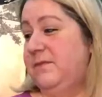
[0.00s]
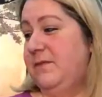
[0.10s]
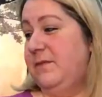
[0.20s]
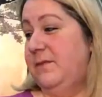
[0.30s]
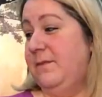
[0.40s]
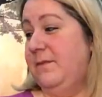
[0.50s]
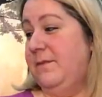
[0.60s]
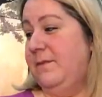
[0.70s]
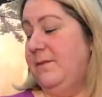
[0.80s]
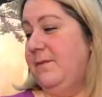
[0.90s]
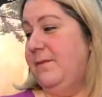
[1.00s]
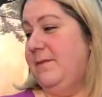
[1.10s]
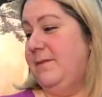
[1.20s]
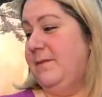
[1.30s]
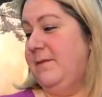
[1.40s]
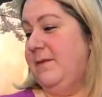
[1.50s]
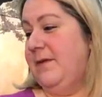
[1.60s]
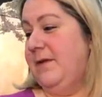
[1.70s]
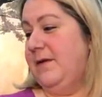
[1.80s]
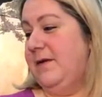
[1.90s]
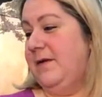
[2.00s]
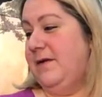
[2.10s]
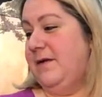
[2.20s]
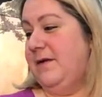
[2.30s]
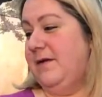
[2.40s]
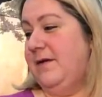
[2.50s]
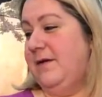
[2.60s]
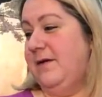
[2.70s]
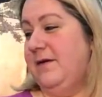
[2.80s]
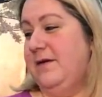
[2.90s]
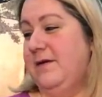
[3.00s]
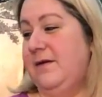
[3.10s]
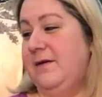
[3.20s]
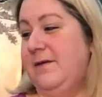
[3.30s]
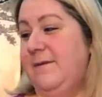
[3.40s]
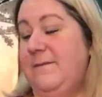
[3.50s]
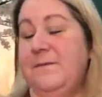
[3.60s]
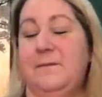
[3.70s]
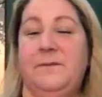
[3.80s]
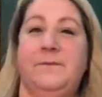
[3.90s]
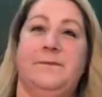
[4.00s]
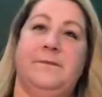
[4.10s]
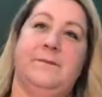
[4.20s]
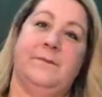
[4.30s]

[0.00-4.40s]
(not speaking)